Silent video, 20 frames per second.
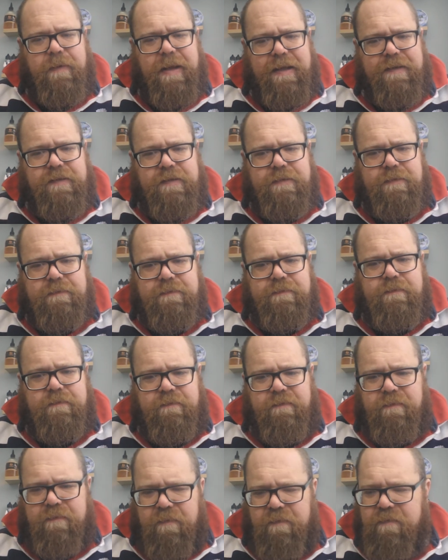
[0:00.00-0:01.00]
That's
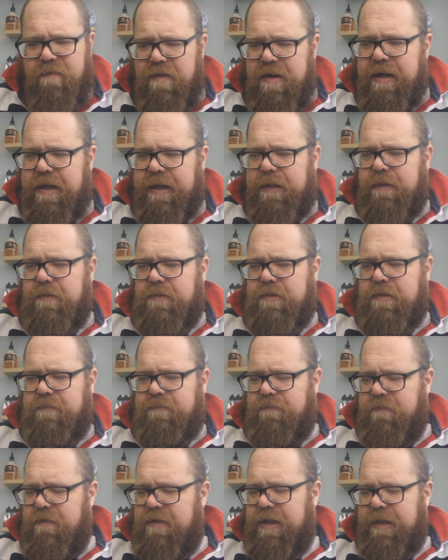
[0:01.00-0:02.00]
really good.
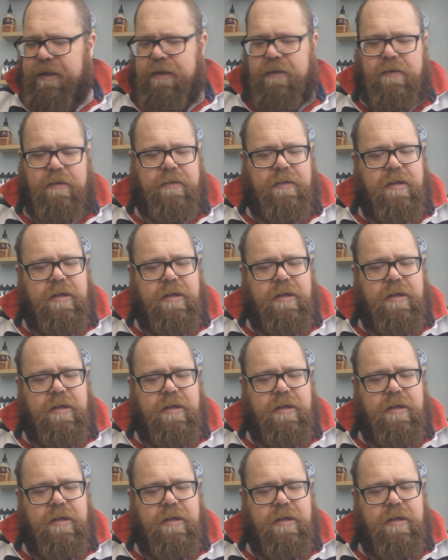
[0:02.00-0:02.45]
Really good.